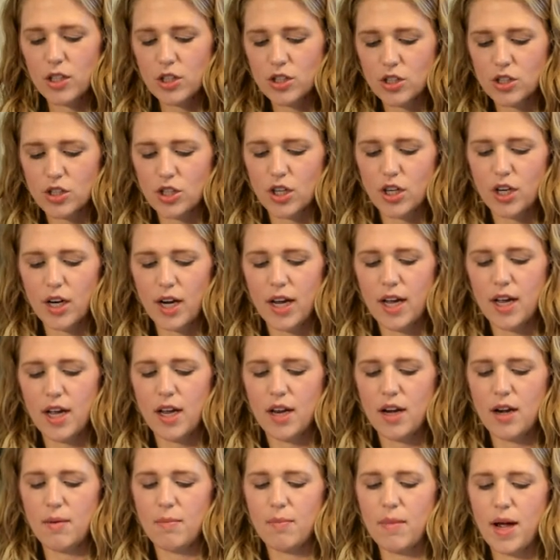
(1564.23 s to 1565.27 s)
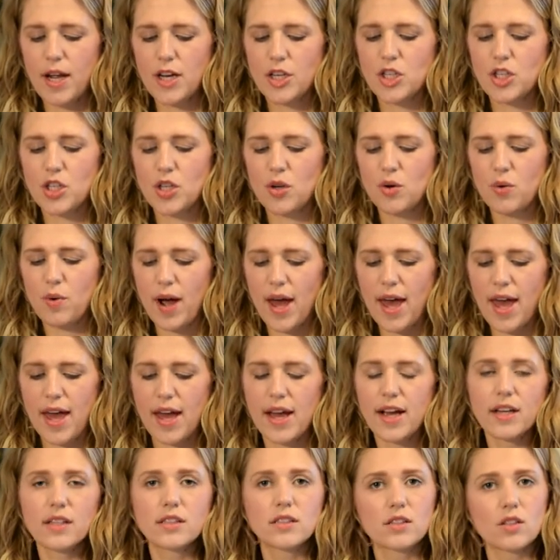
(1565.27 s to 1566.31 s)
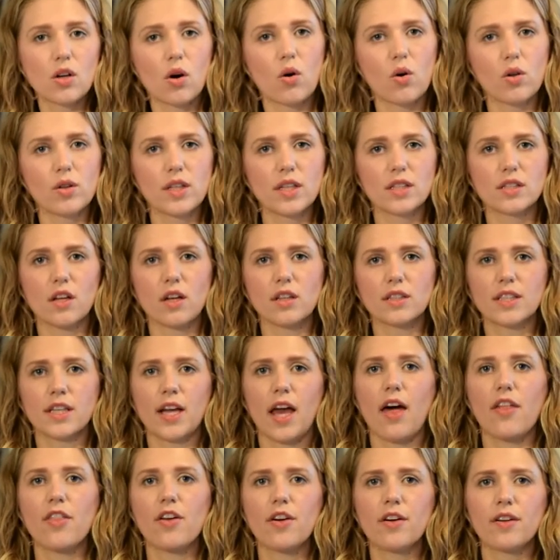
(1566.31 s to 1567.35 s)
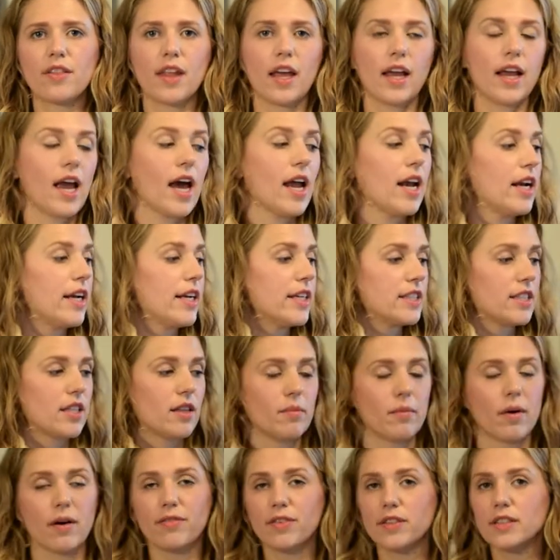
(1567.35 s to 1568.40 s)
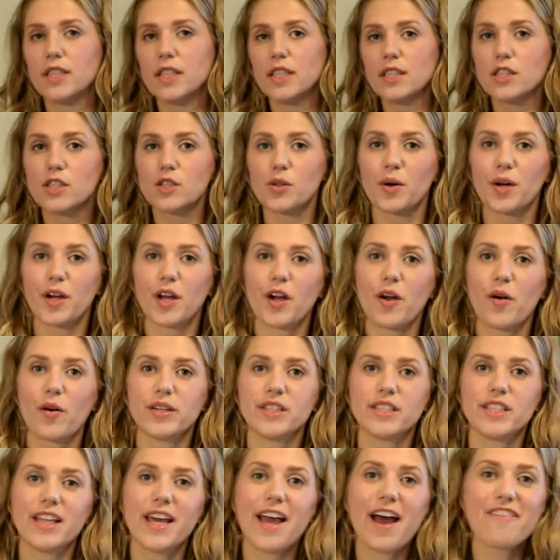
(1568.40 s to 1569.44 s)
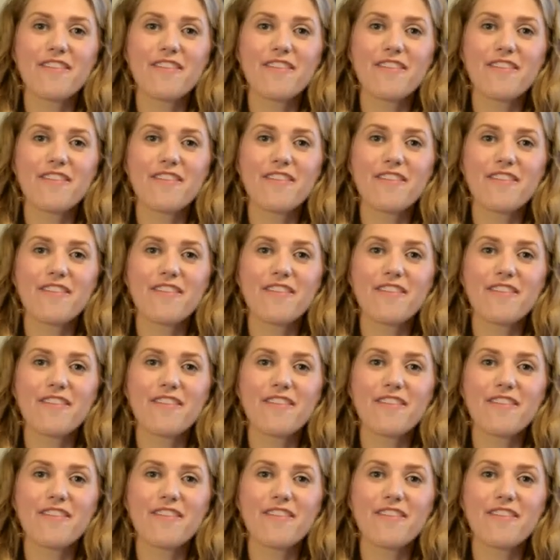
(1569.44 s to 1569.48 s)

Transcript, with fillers: to stir in two eggs to hold this all together and then get it into the muffin tin so it can go into the